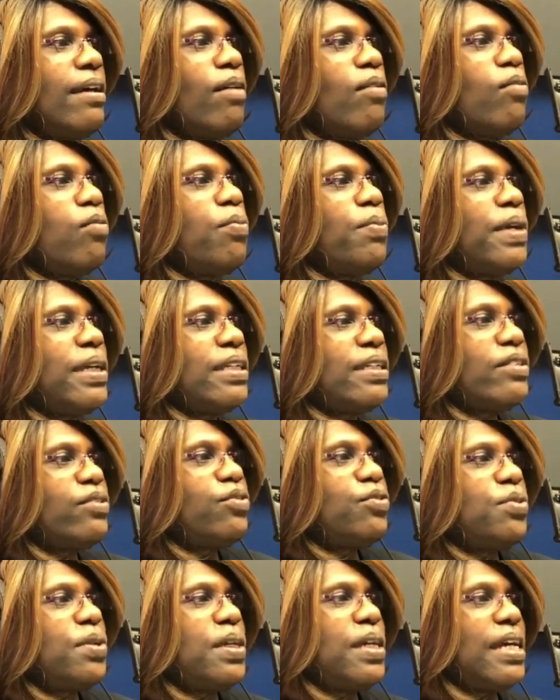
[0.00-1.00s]
We're
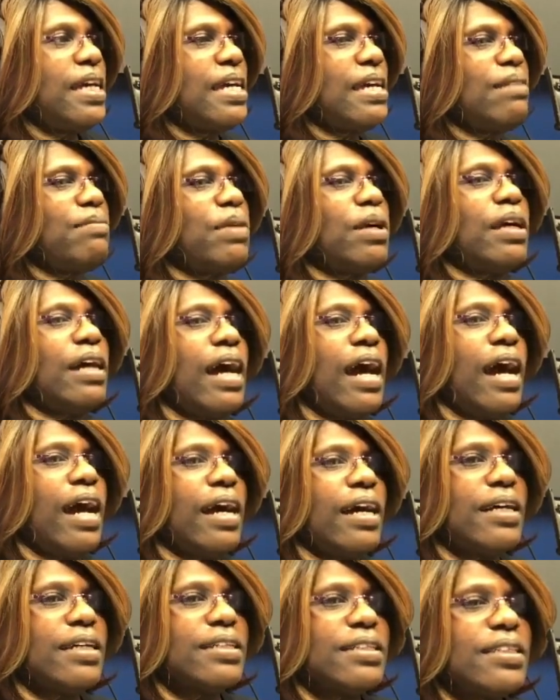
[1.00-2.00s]
a dream
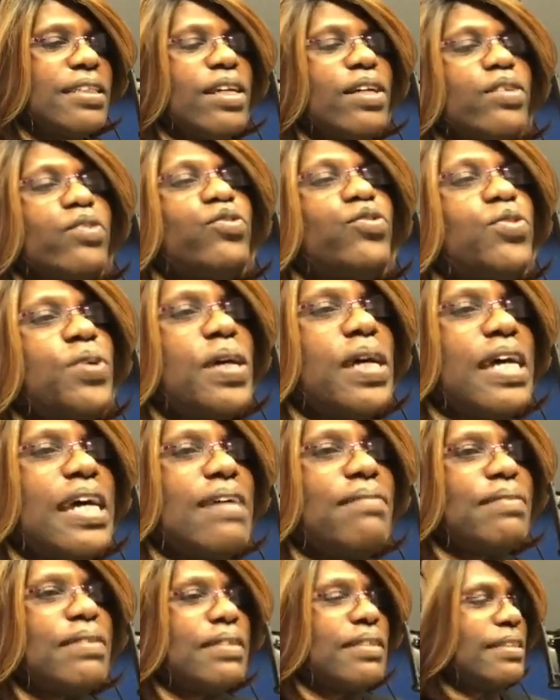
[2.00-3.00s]
girls. Dream
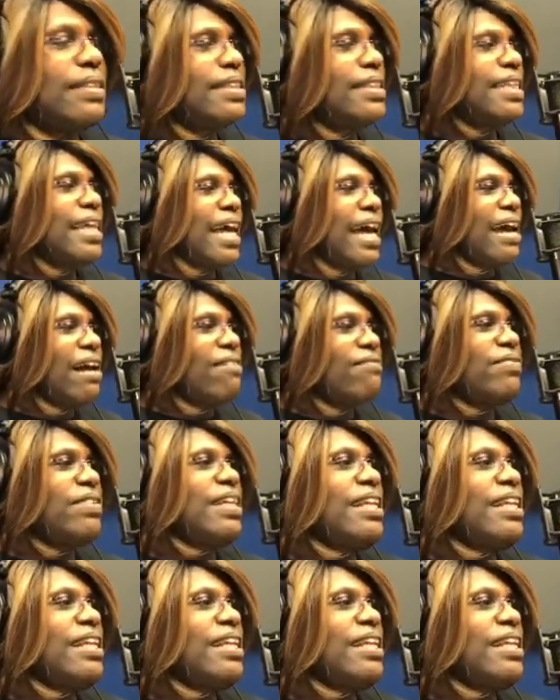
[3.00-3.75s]
girls will never